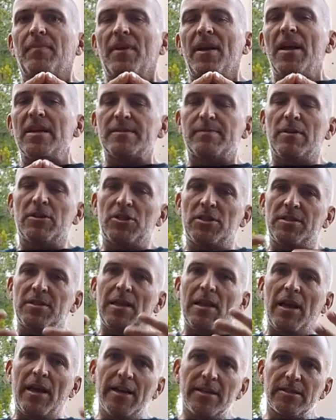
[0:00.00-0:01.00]
as much as he
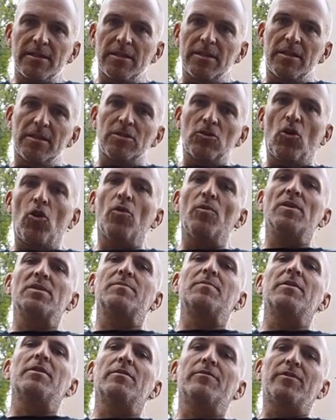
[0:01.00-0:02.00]
likes it, it's always a
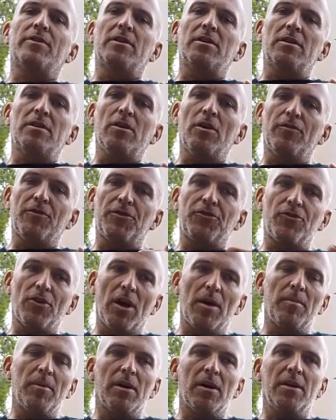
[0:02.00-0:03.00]
bit of a
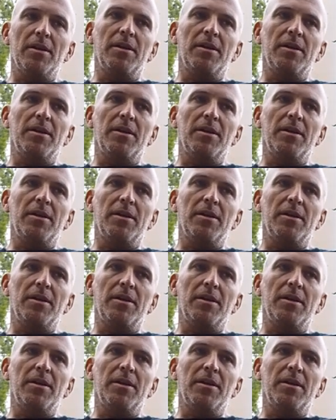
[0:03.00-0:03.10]
drama.